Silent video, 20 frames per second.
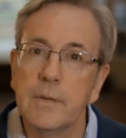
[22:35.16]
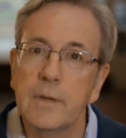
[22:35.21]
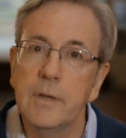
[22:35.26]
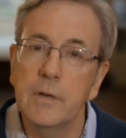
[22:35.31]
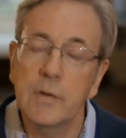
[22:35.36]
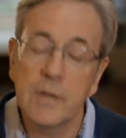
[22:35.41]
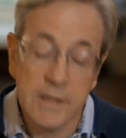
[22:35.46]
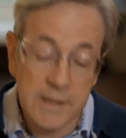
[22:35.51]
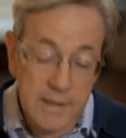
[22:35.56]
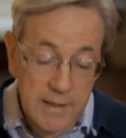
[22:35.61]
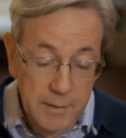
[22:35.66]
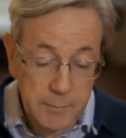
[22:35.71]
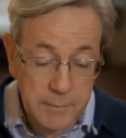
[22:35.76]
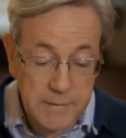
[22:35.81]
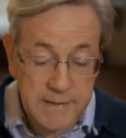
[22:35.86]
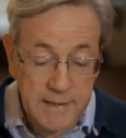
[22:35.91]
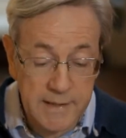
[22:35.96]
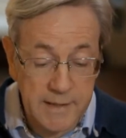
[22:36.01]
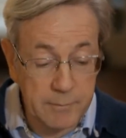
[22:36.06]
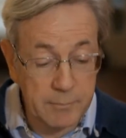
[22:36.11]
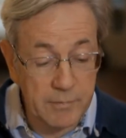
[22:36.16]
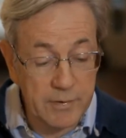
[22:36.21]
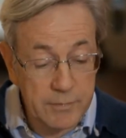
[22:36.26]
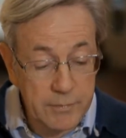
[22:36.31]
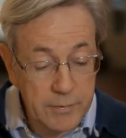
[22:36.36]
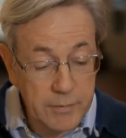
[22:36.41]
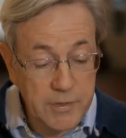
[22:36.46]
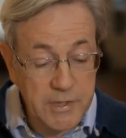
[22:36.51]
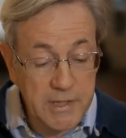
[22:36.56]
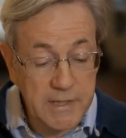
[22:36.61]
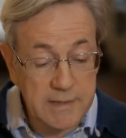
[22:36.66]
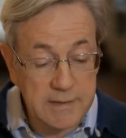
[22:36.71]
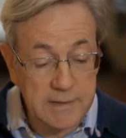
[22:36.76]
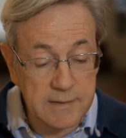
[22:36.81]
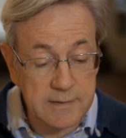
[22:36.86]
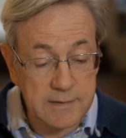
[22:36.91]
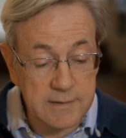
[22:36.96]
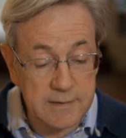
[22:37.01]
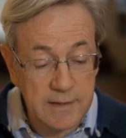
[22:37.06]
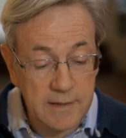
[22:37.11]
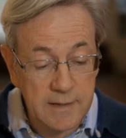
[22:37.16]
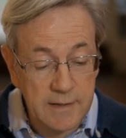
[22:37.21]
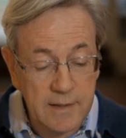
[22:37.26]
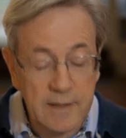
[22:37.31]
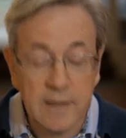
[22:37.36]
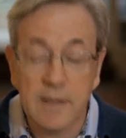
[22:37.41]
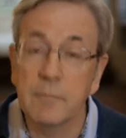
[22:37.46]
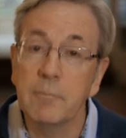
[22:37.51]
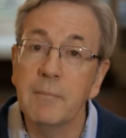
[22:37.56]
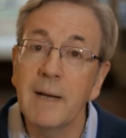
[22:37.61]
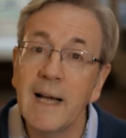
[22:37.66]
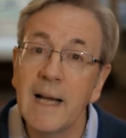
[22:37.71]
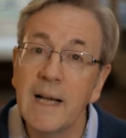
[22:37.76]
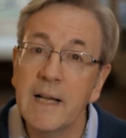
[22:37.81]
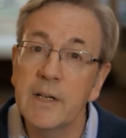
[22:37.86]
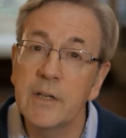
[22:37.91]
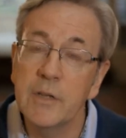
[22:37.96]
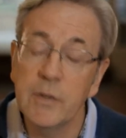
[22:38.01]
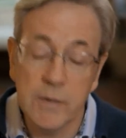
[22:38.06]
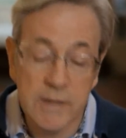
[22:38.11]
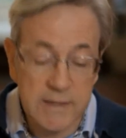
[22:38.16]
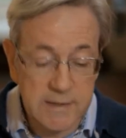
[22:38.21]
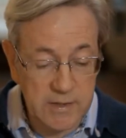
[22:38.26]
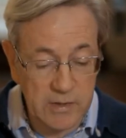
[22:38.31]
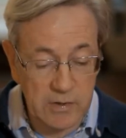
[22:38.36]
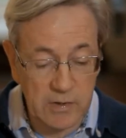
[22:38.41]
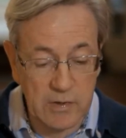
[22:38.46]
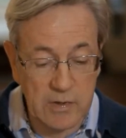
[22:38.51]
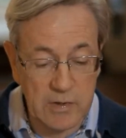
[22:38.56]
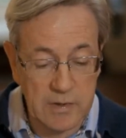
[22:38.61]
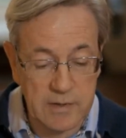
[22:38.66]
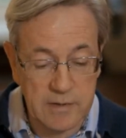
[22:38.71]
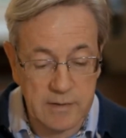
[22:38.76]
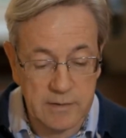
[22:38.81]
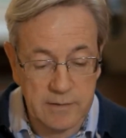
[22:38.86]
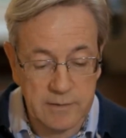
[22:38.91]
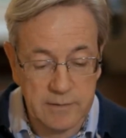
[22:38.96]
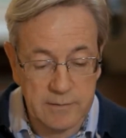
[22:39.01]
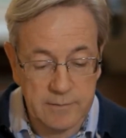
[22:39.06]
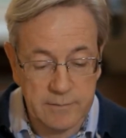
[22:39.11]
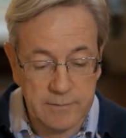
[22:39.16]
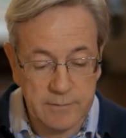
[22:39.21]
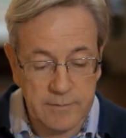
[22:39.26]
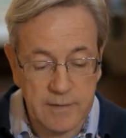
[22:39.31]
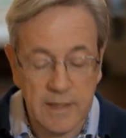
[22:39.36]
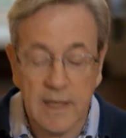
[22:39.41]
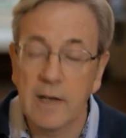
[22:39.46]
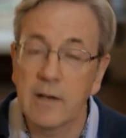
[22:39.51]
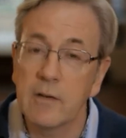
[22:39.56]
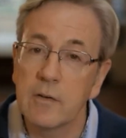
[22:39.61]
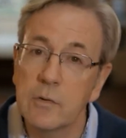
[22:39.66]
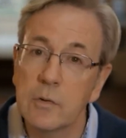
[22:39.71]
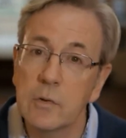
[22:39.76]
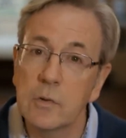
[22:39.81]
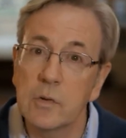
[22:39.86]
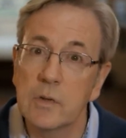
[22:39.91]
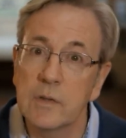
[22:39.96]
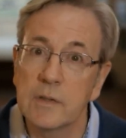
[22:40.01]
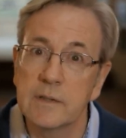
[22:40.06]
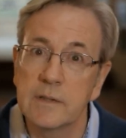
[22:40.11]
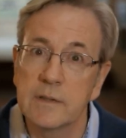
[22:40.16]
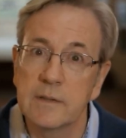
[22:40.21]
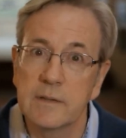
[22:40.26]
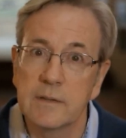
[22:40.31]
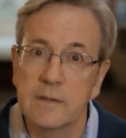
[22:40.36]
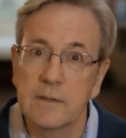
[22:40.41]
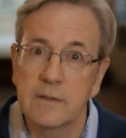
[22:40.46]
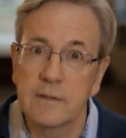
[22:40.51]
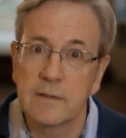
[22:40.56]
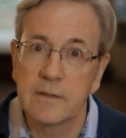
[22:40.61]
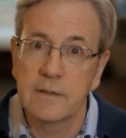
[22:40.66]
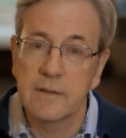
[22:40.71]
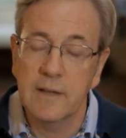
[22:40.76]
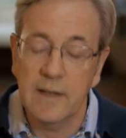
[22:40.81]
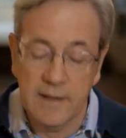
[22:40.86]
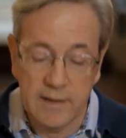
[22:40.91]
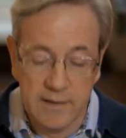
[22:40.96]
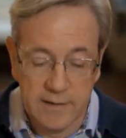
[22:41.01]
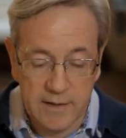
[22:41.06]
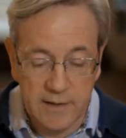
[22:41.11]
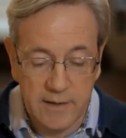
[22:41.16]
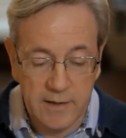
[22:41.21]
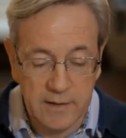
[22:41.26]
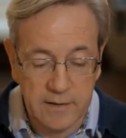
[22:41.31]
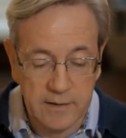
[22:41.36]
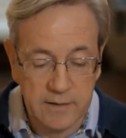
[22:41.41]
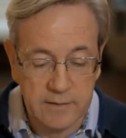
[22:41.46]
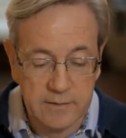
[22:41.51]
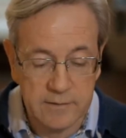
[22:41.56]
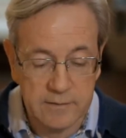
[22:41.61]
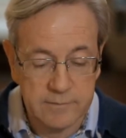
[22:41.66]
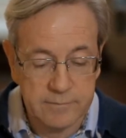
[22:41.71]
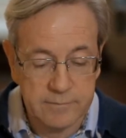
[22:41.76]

You can come to him through Jesus, the man who is God, our Lord, our King.